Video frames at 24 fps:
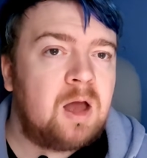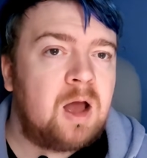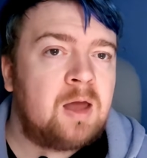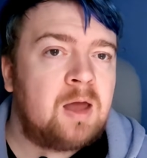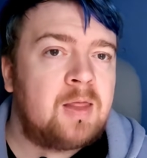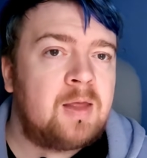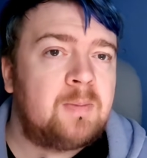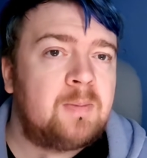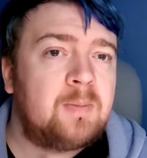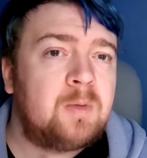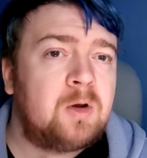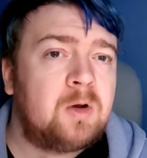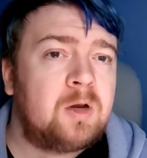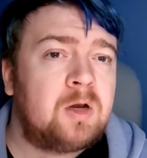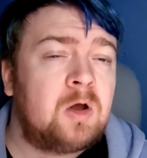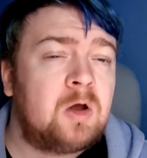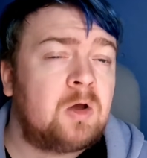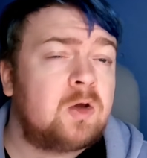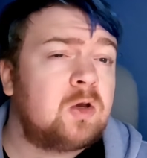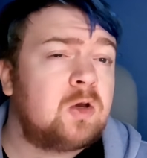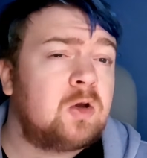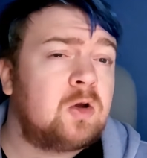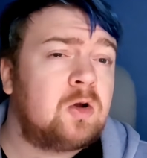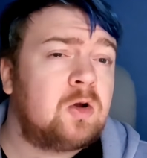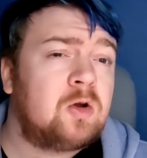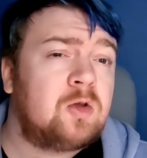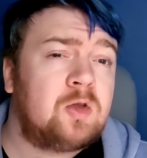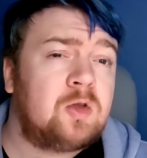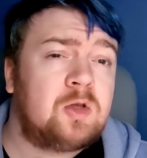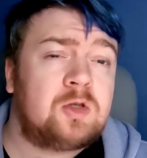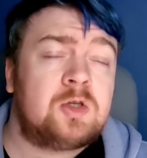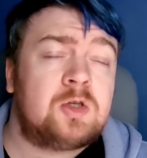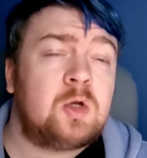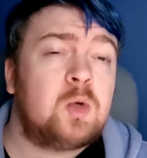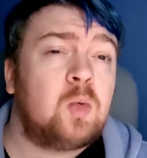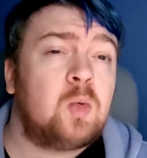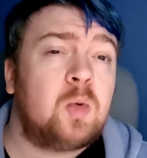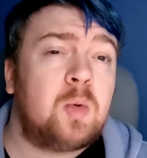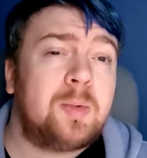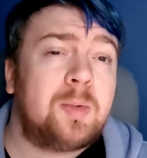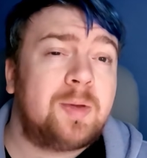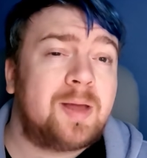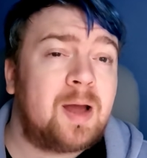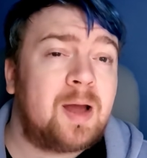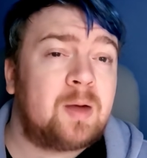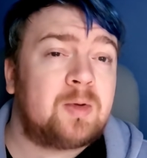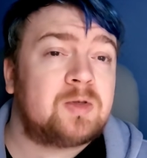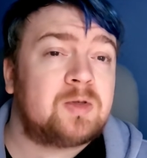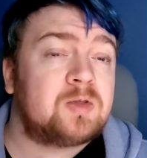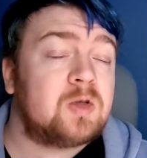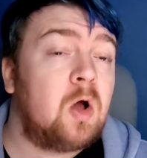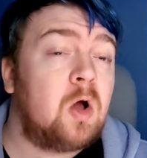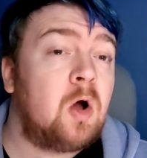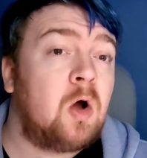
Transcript: and then put it on the 2/1 counters